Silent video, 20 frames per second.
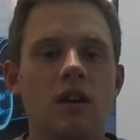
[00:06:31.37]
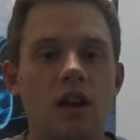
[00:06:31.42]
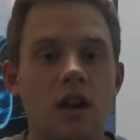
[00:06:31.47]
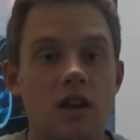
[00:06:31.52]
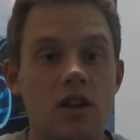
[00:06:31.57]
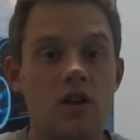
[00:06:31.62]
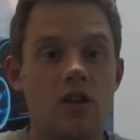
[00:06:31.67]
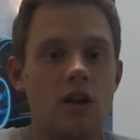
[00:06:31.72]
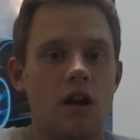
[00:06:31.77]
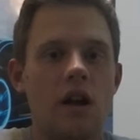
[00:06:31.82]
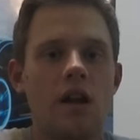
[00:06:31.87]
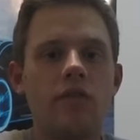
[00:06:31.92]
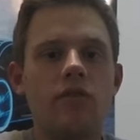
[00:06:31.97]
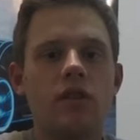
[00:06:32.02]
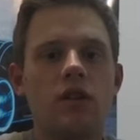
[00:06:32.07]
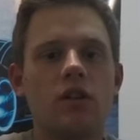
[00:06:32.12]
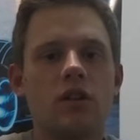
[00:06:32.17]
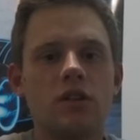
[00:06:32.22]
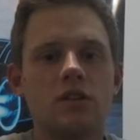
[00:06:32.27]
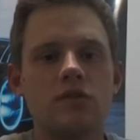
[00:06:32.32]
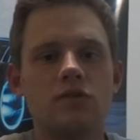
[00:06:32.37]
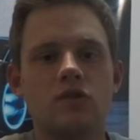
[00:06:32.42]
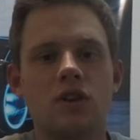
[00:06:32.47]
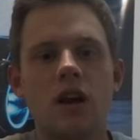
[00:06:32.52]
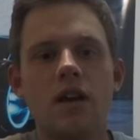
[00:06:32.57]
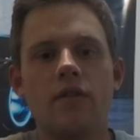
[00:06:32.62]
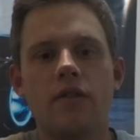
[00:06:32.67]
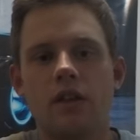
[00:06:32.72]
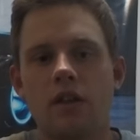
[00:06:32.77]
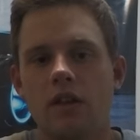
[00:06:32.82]
And you're not even an aggressive
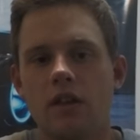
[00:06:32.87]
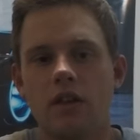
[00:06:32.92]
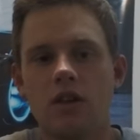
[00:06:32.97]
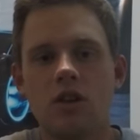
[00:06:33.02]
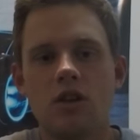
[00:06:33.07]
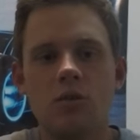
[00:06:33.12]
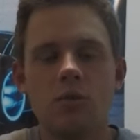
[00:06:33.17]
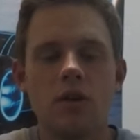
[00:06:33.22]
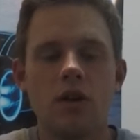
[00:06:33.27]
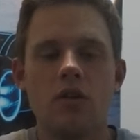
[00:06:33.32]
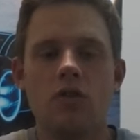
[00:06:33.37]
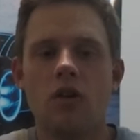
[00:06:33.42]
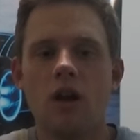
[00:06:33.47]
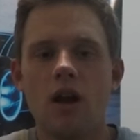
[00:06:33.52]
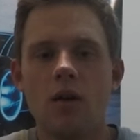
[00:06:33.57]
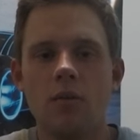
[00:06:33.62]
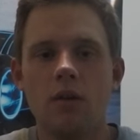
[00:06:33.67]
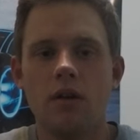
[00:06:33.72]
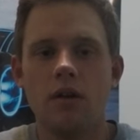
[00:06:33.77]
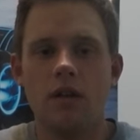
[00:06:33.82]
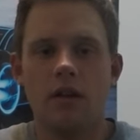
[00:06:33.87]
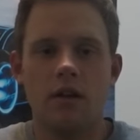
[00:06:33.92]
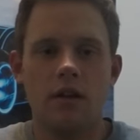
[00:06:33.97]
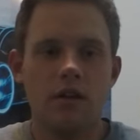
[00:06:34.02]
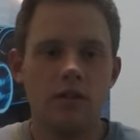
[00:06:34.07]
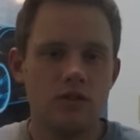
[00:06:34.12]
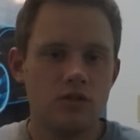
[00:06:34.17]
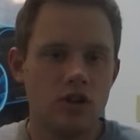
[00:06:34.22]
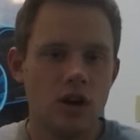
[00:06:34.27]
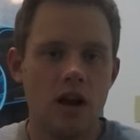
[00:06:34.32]
driver. Like, you could be a grandma
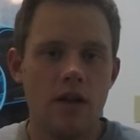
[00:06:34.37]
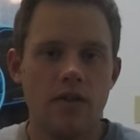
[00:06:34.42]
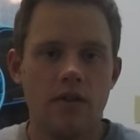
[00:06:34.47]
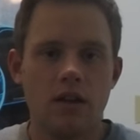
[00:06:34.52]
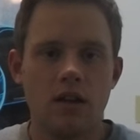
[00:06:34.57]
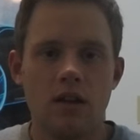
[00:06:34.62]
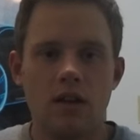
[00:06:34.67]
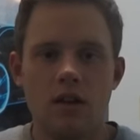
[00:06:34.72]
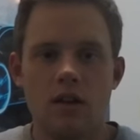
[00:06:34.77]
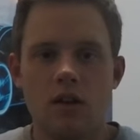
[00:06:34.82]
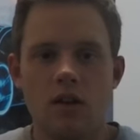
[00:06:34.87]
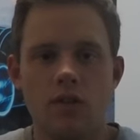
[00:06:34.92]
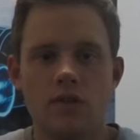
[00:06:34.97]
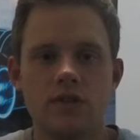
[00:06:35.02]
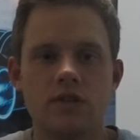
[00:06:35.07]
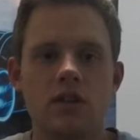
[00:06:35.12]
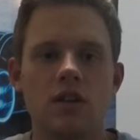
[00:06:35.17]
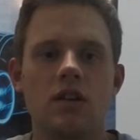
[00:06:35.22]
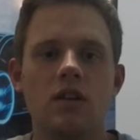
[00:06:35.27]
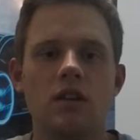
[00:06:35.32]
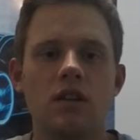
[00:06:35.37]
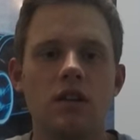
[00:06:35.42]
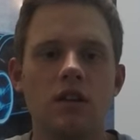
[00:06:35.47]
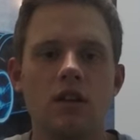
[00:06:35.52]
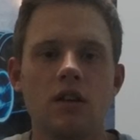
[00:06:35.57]
driving, and all of a sudden,